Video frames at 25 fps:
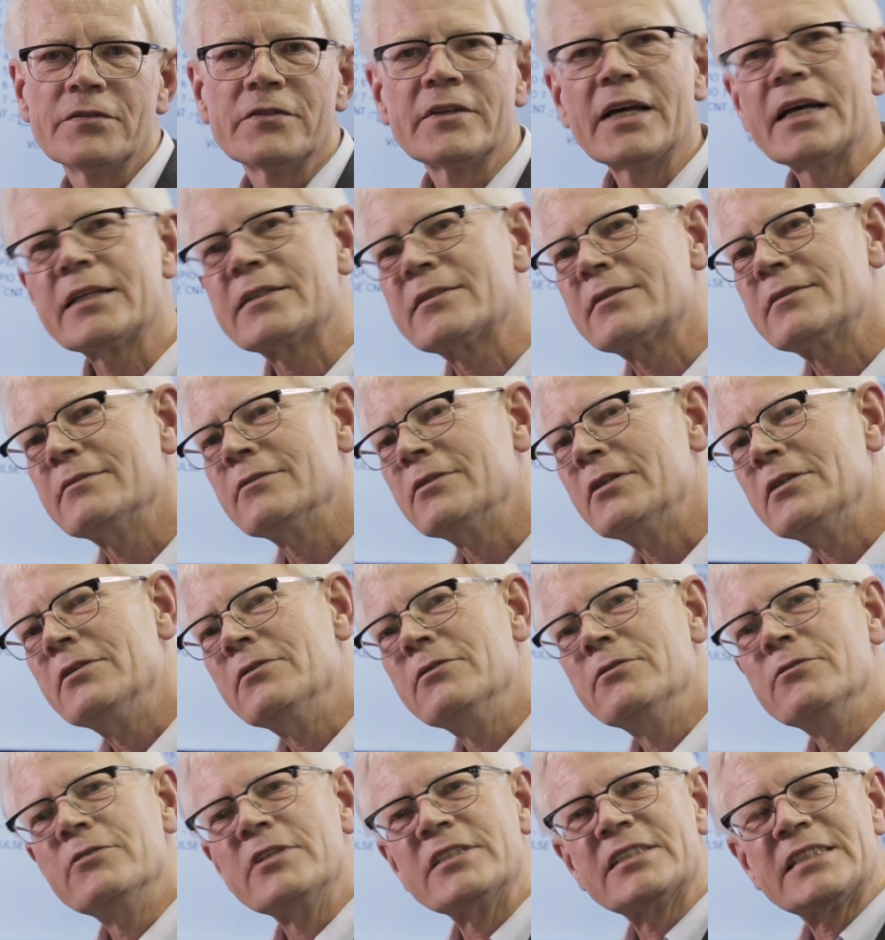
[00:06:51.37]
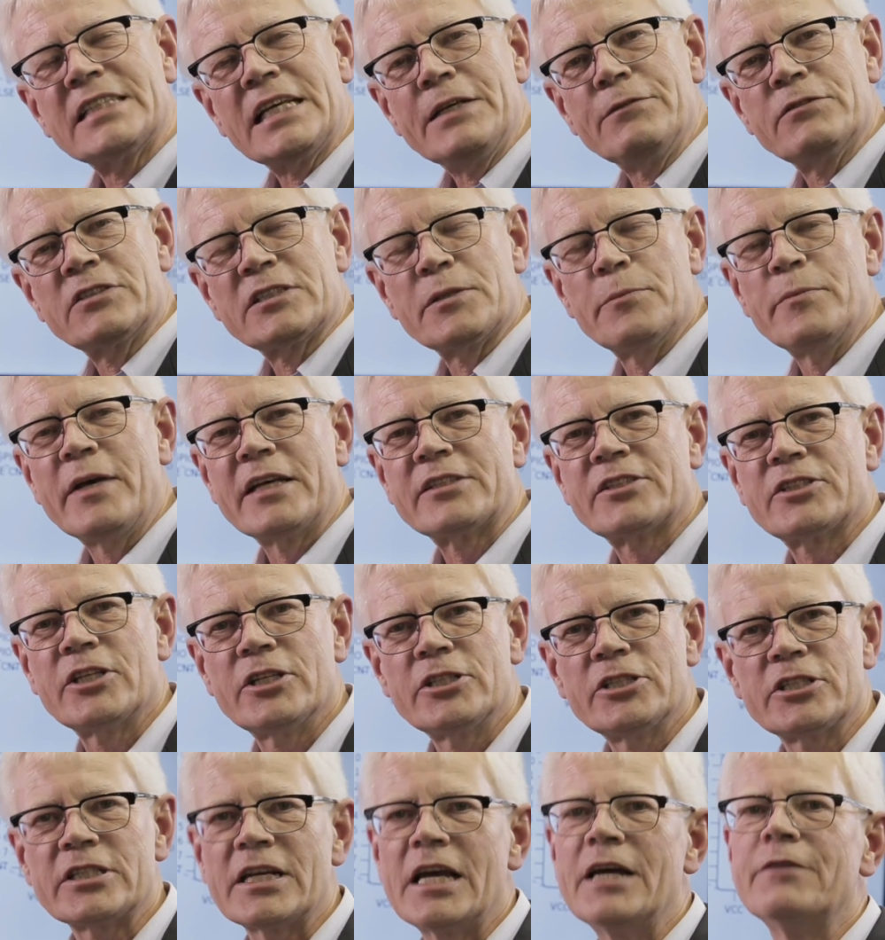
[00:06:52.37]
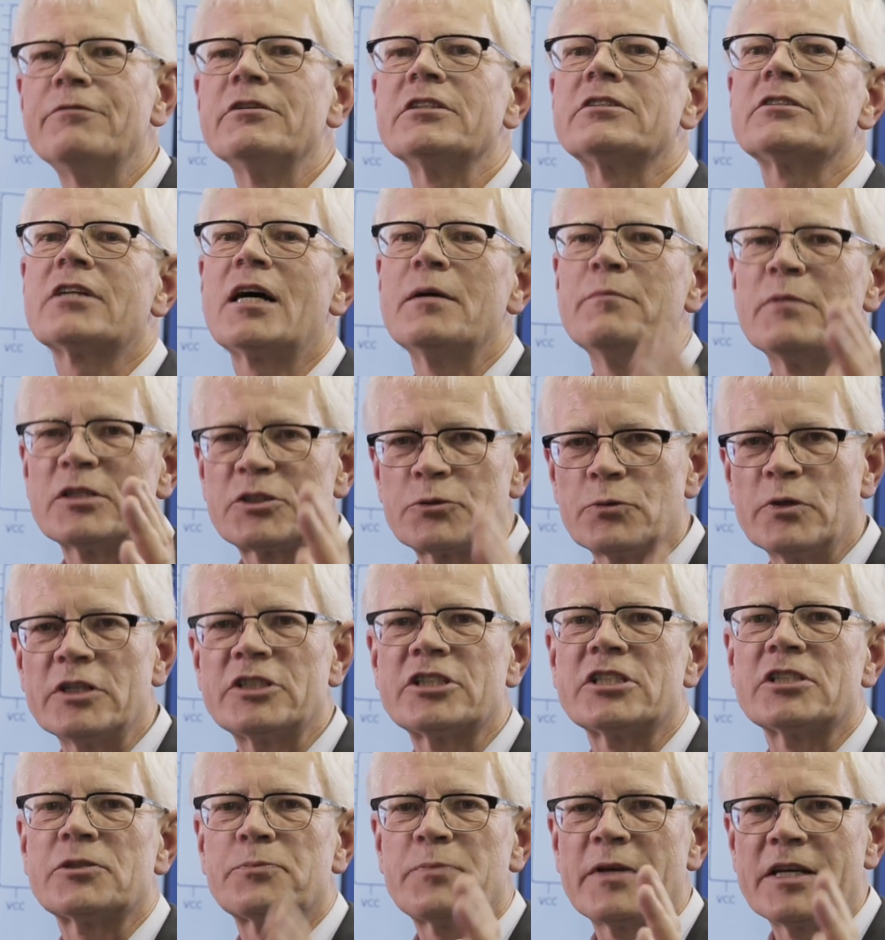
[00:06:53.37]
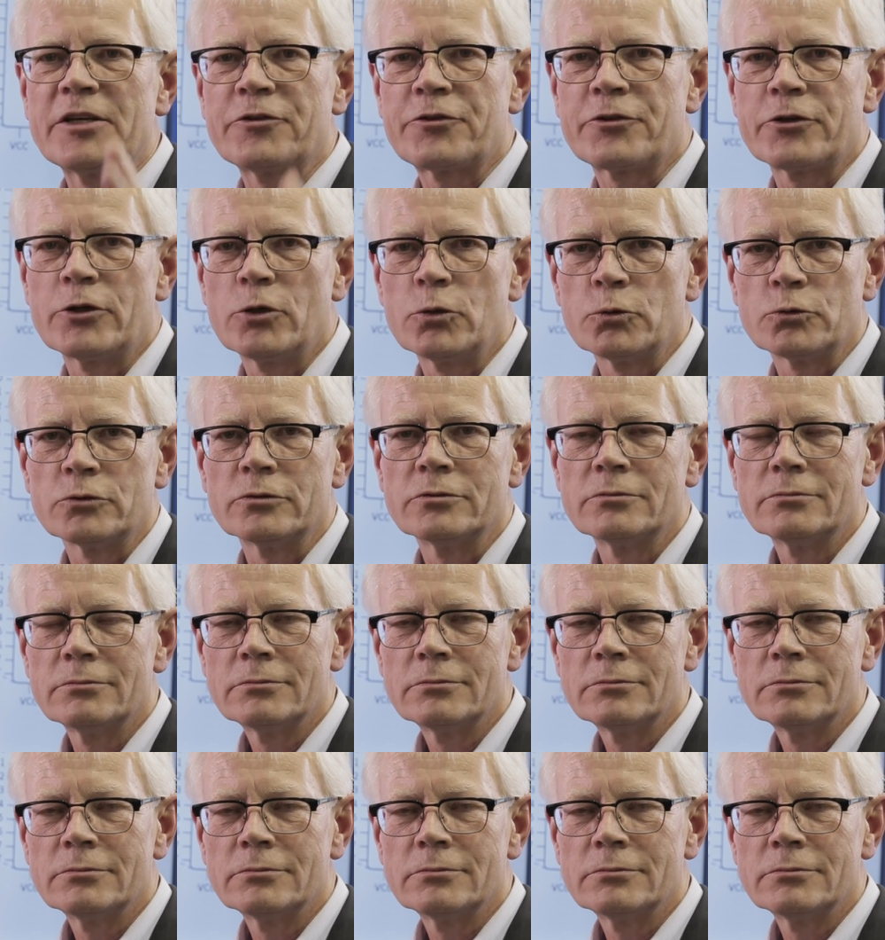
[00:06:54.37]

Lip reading: that receives a message every time a switch is being thrown.